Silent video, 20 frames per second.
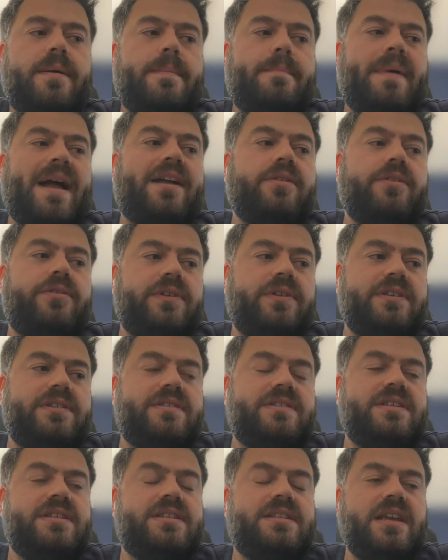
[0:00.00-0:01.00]
back
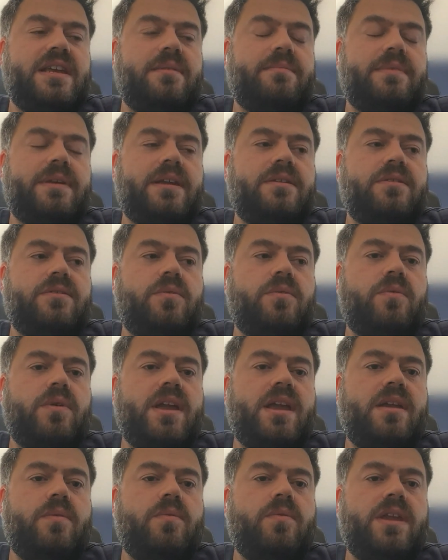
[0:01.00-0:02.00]
office system and the
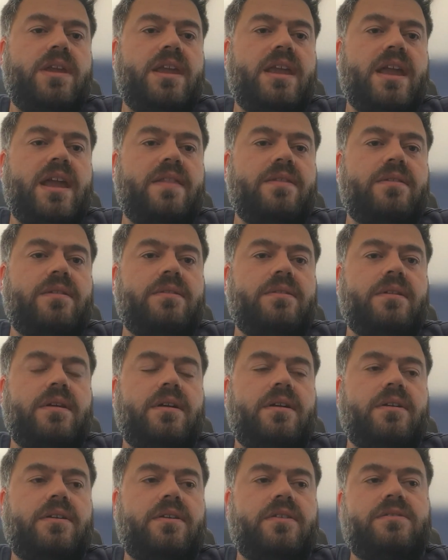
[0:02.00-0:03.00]
way we
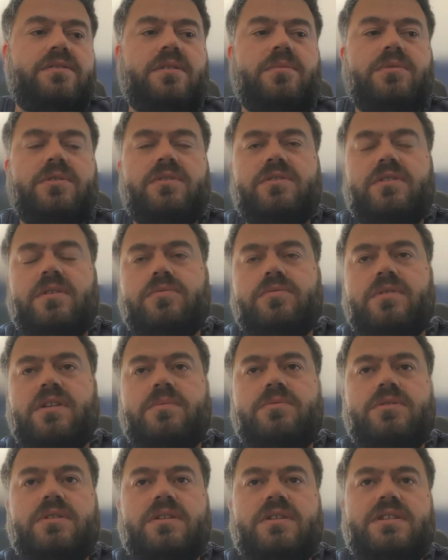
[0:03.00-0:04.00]
handle customer
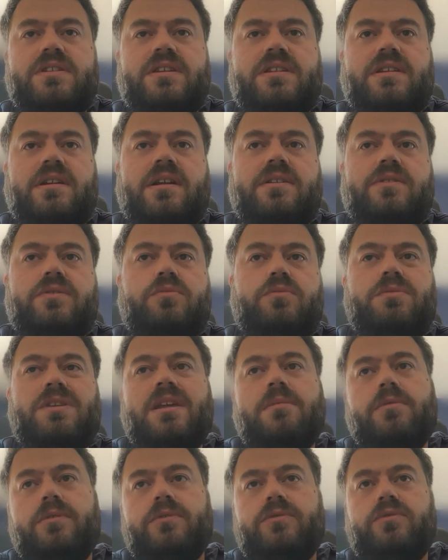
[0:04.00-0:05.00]
subscription, etc., to be
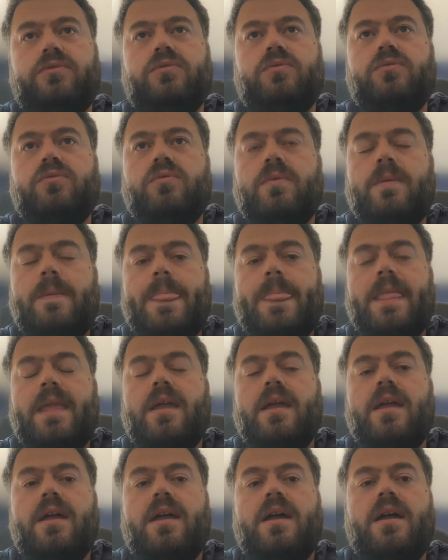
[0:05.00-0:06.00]
able
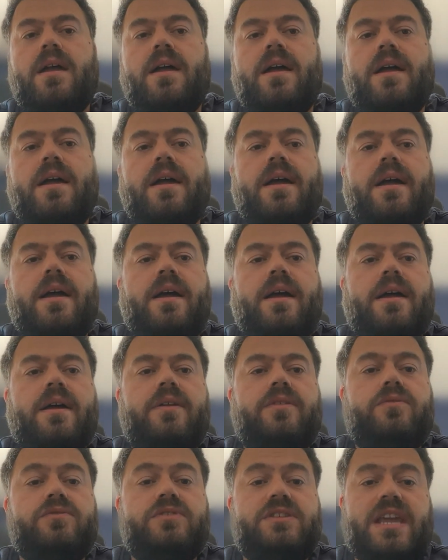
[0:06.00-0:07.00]
uh,
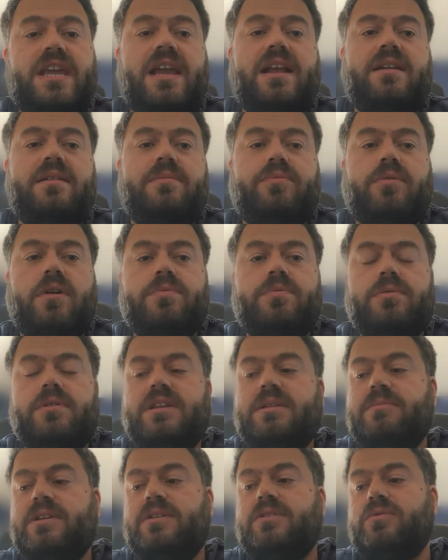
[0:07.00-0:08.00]
to scale
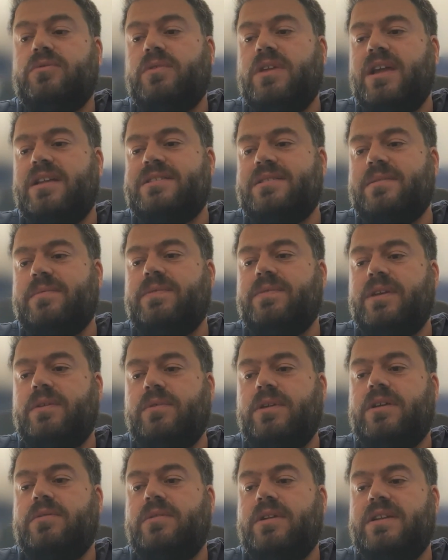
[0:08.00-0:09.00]
properly, because we had something
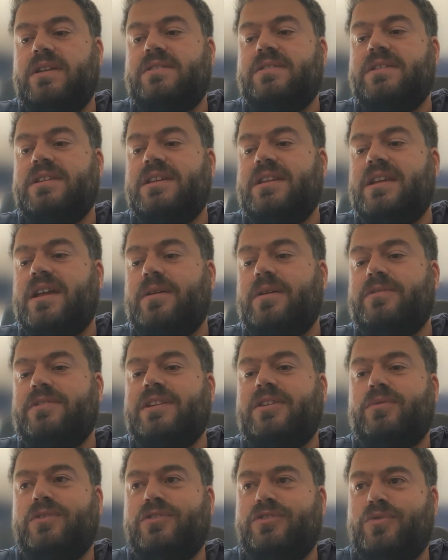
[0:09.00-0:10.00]
we created in house
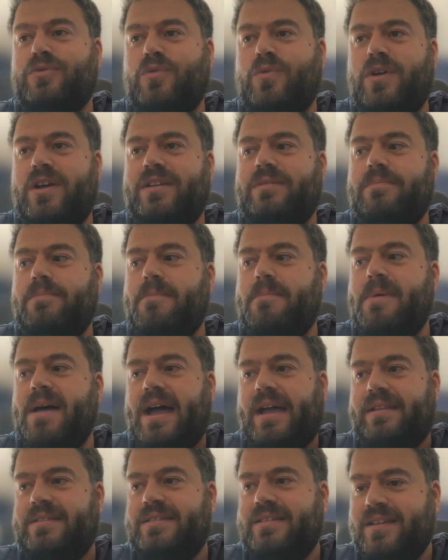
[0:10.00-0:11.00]
that was quite bad,